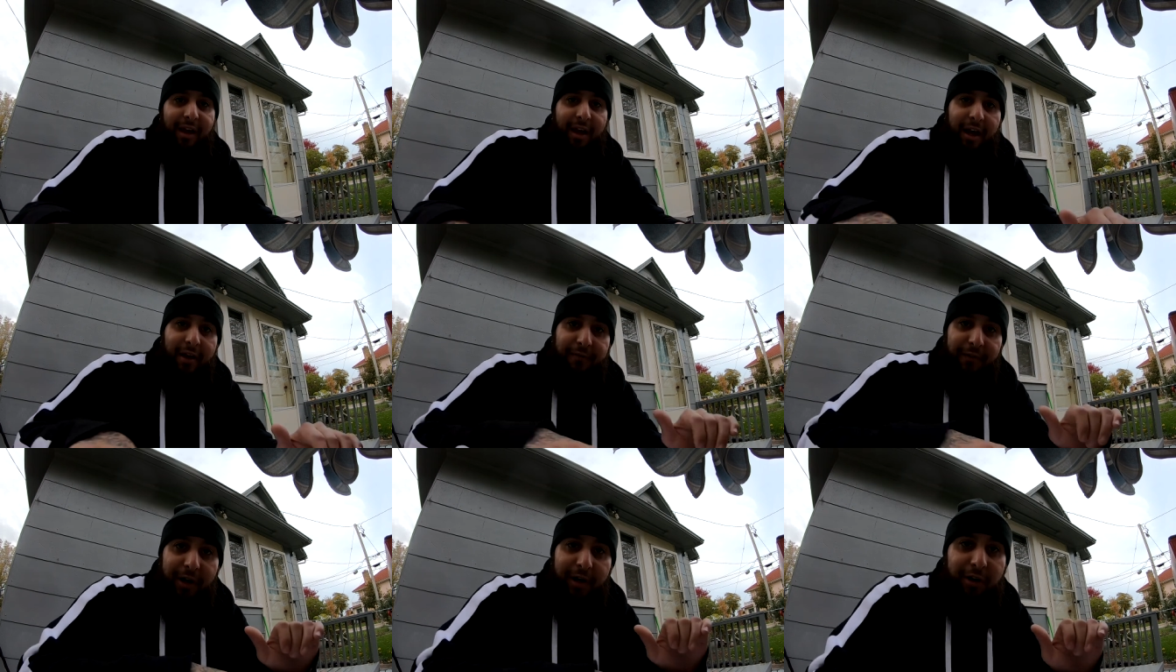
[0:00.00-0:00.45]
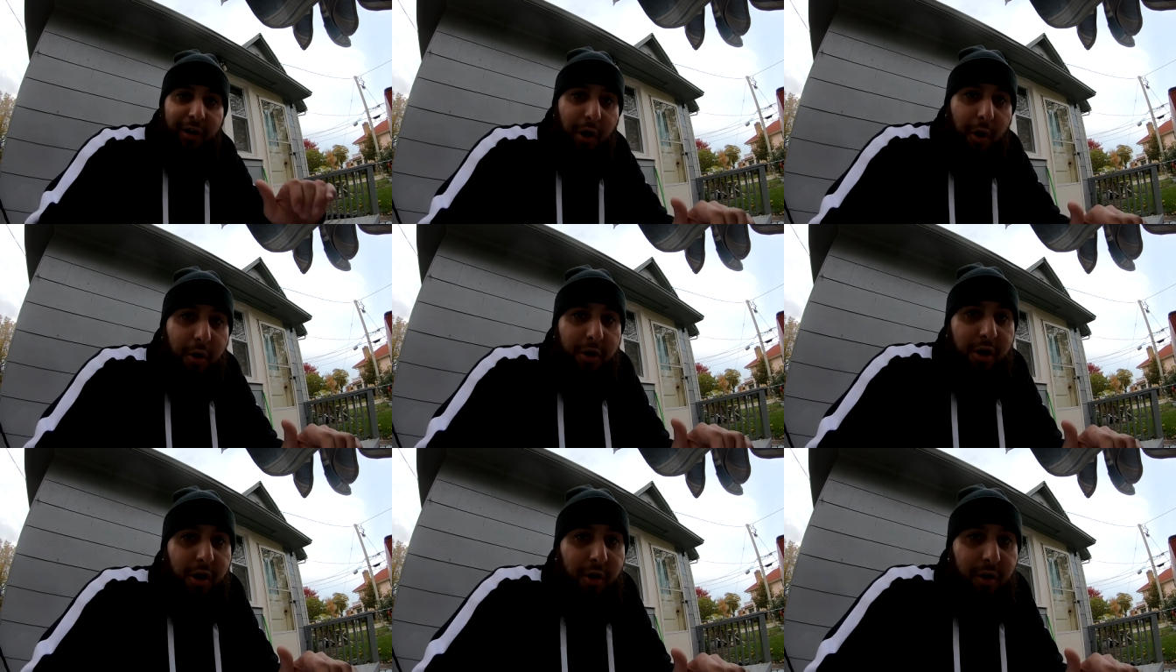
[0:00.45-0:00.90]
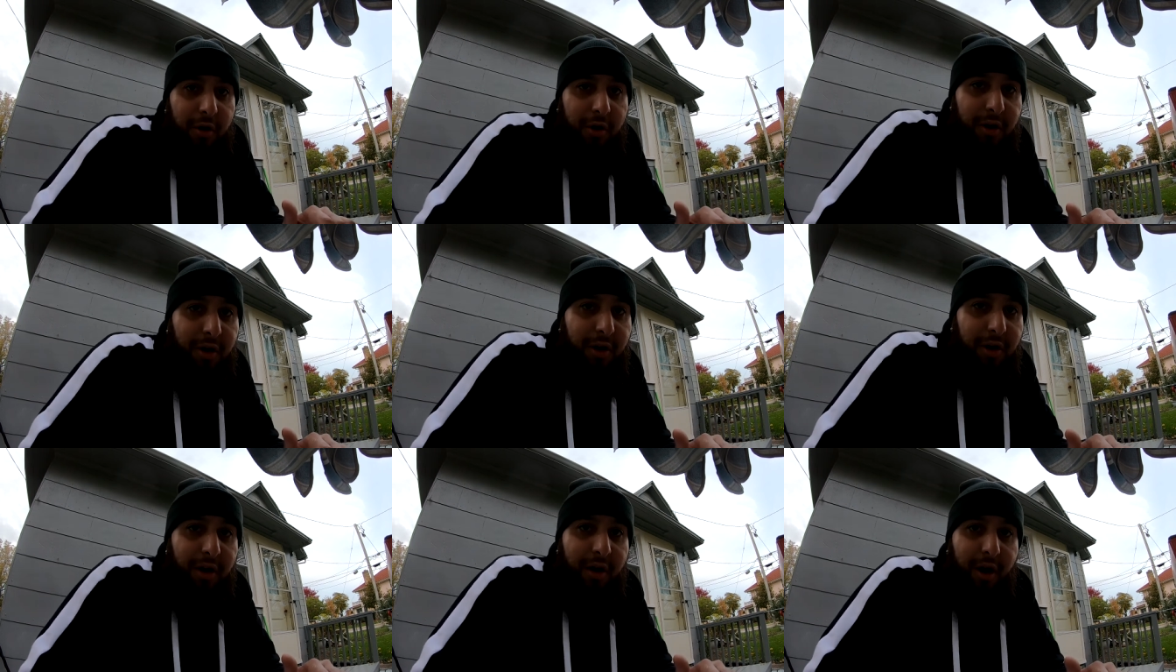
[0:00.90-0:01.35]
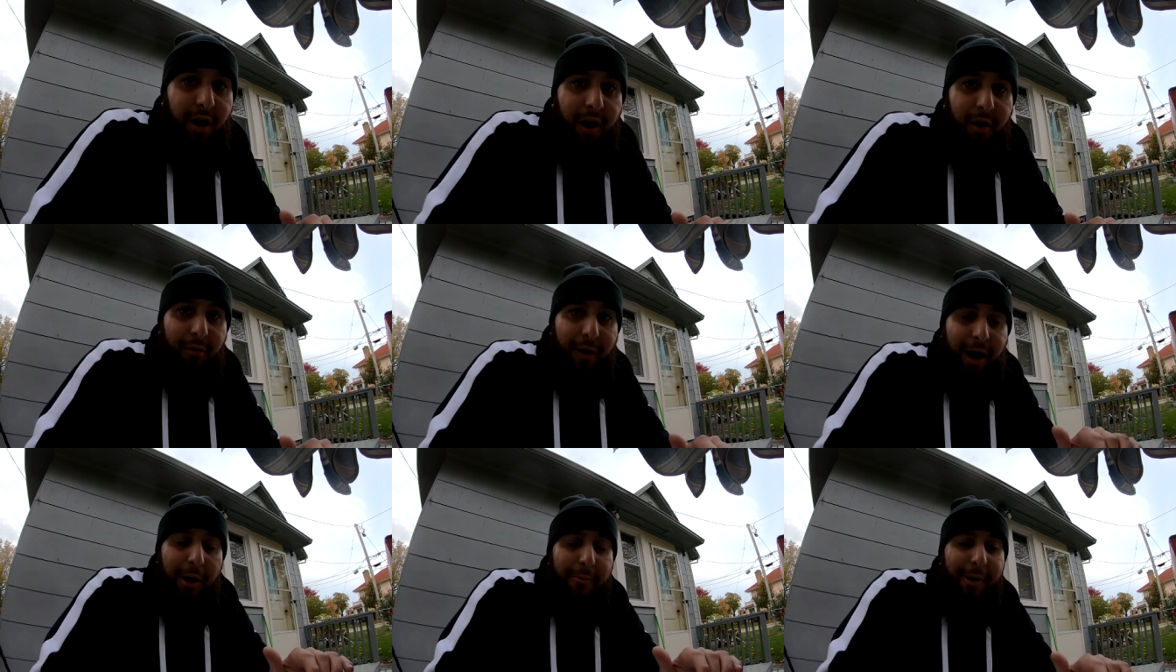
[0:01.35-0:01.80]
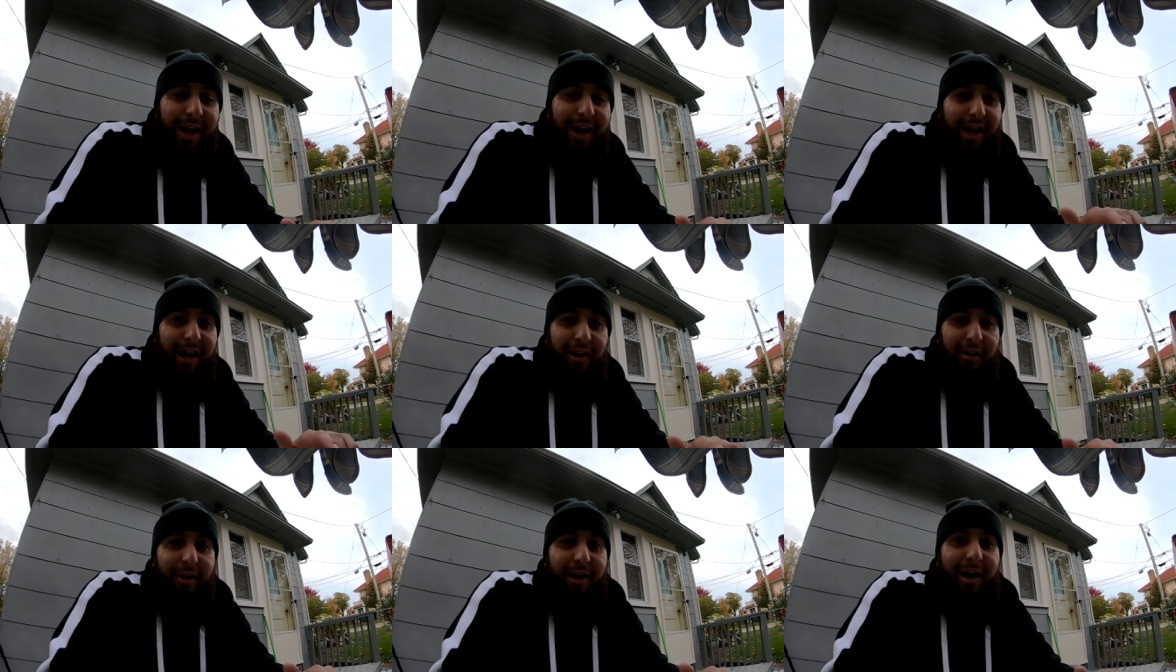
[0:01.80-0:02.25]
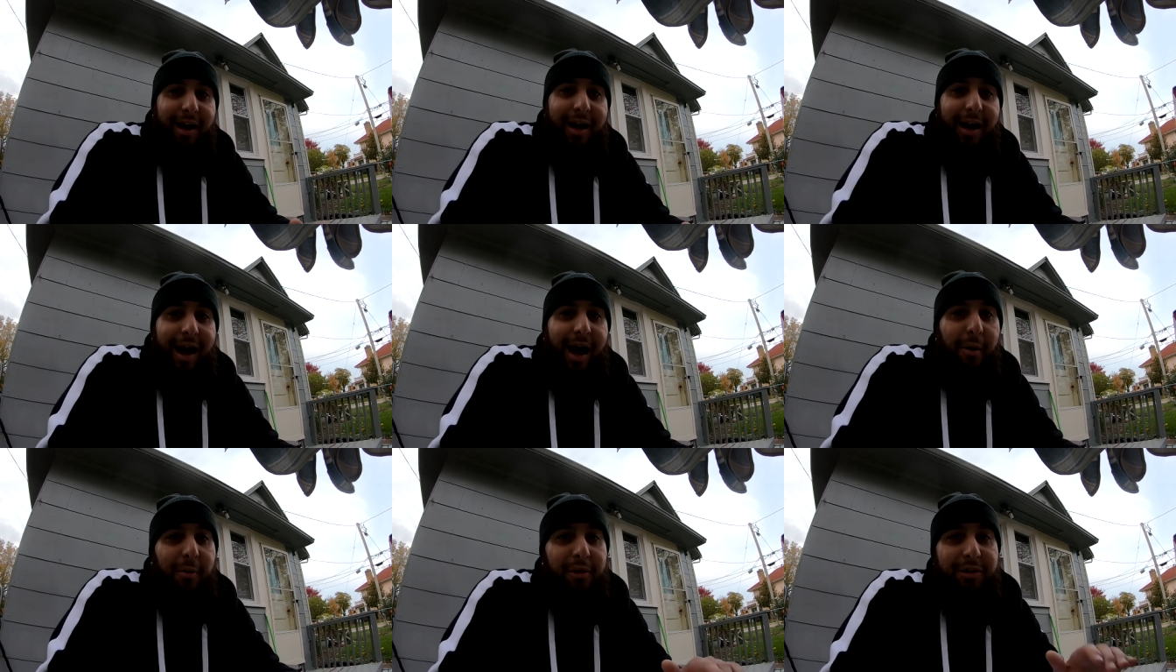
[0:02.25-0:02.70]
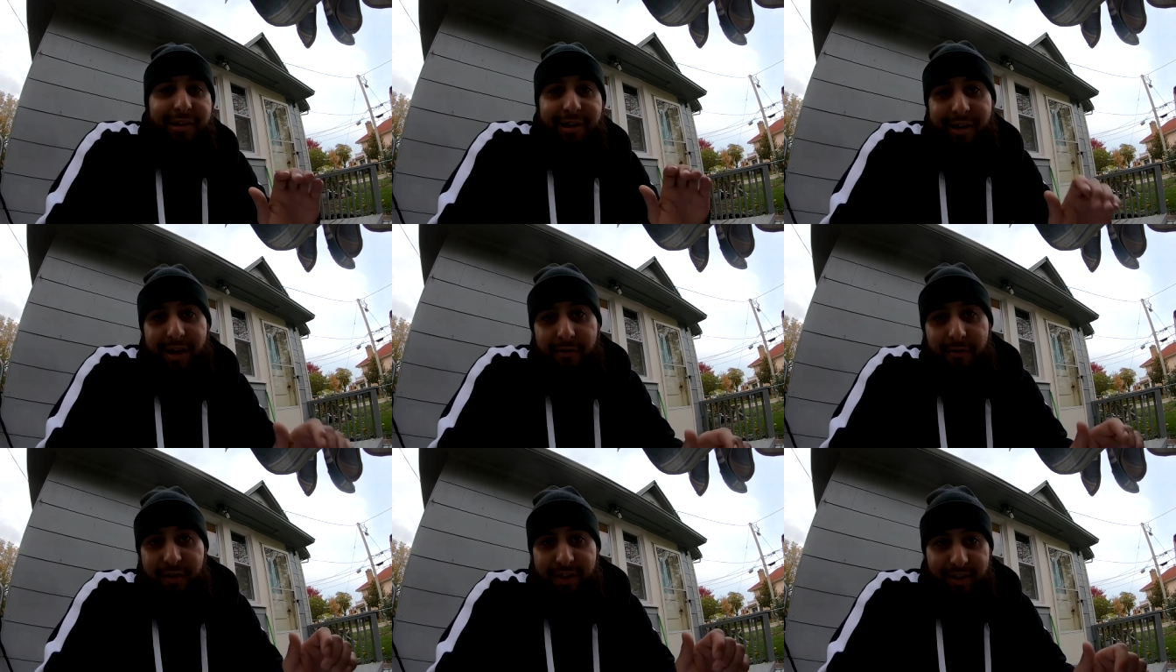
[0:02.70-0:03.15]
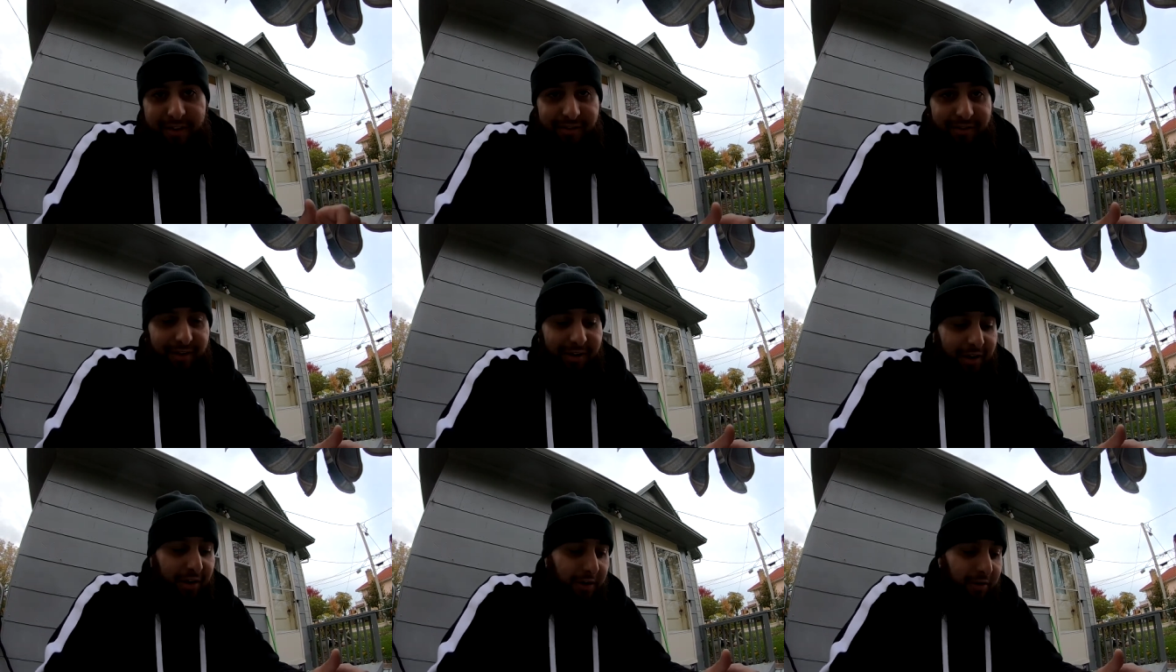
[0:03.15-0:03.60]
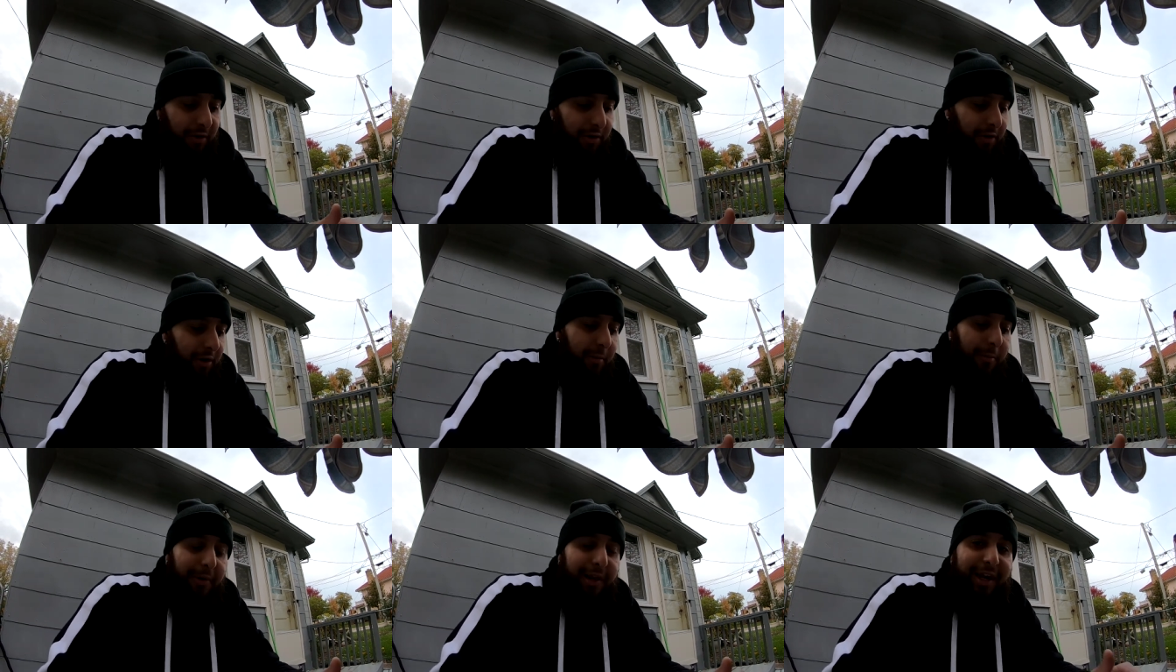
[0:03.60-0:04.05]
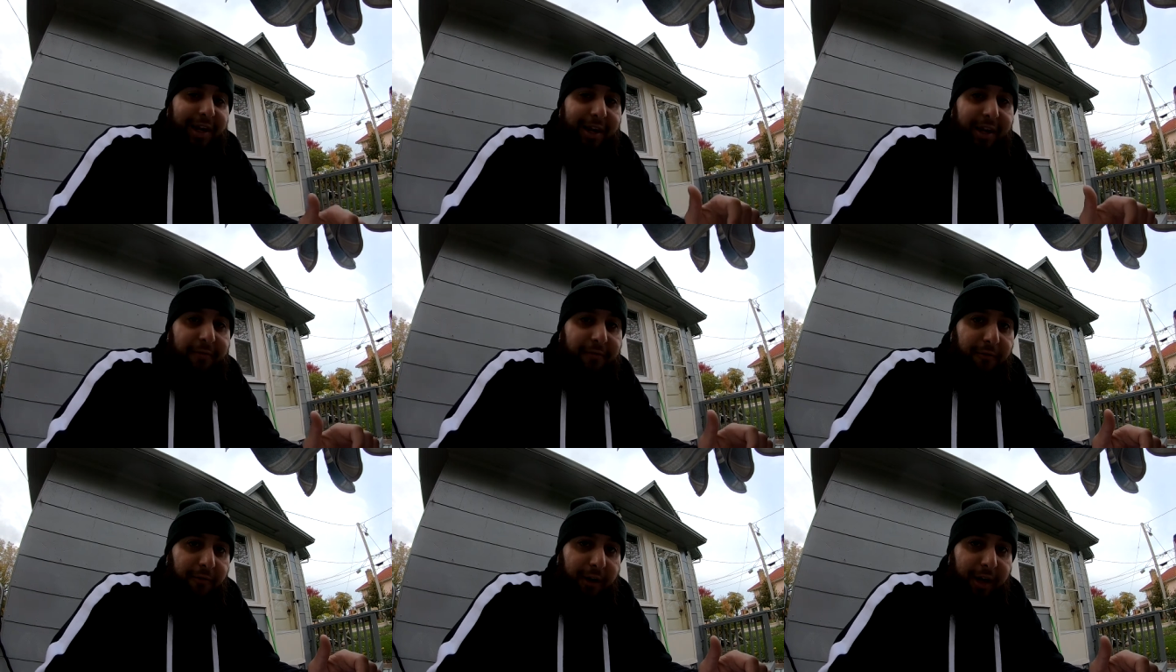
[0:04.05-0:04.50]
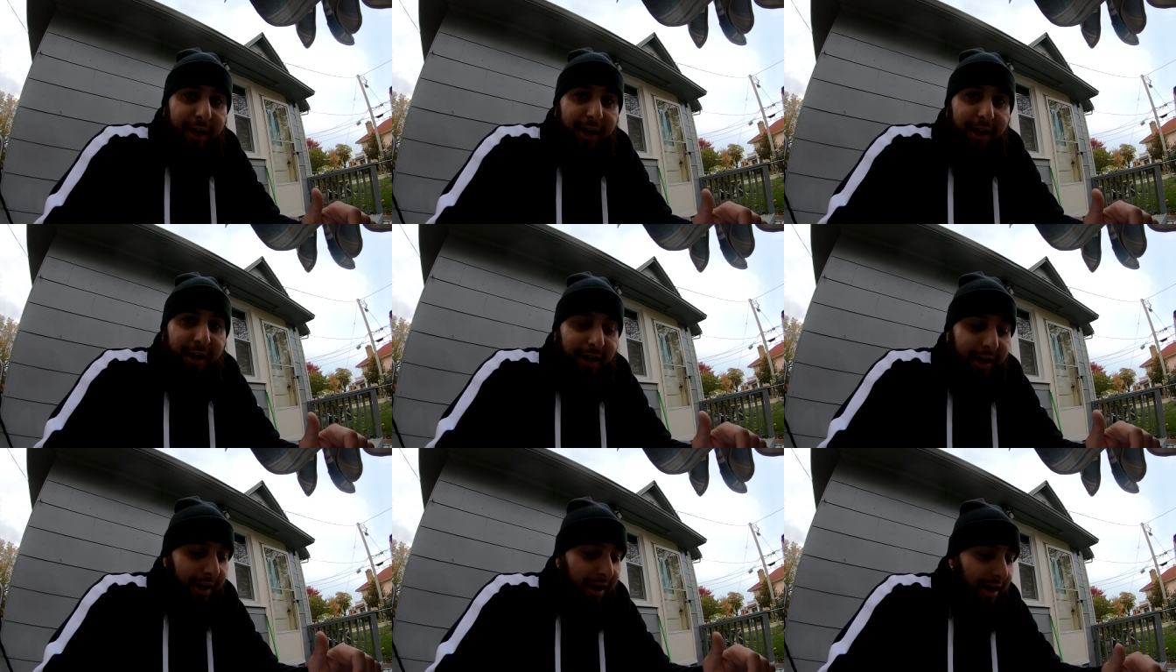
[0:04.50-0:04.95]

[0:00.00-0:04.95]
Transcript: If you're local around my area, I will deliver this to you completely free.